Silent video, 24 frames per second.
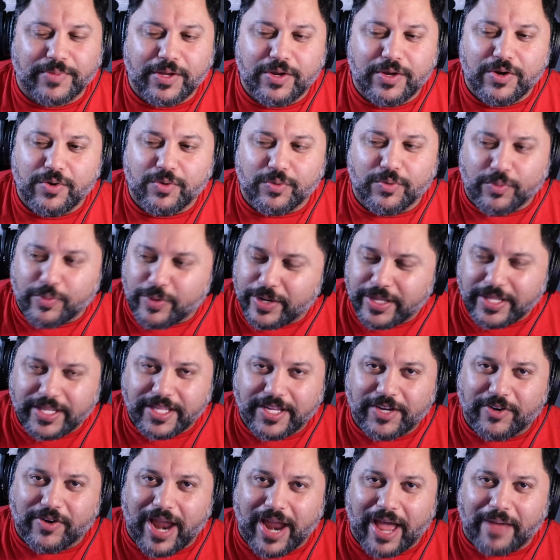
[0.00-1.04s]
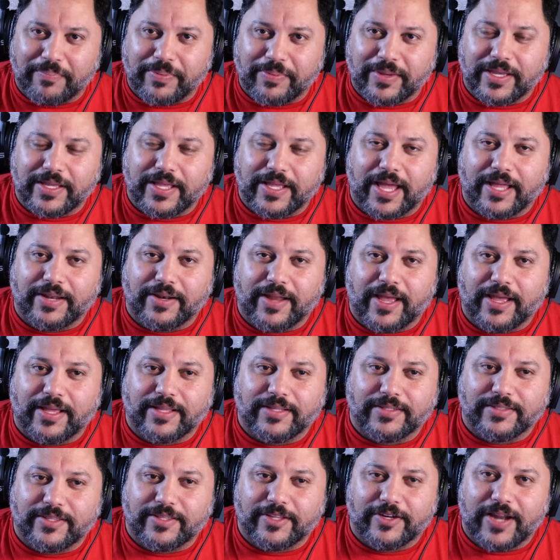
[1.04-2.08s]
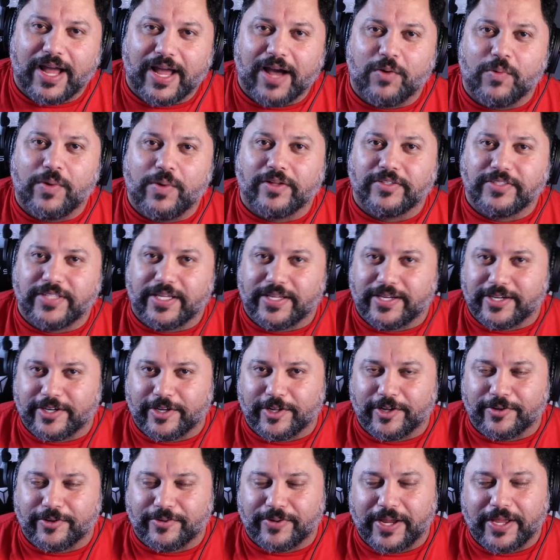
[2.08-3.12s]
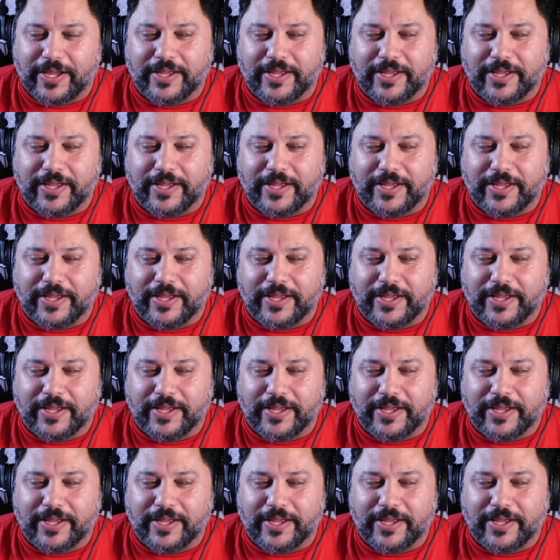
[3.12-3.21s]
really crappy and they're not well done at all, right?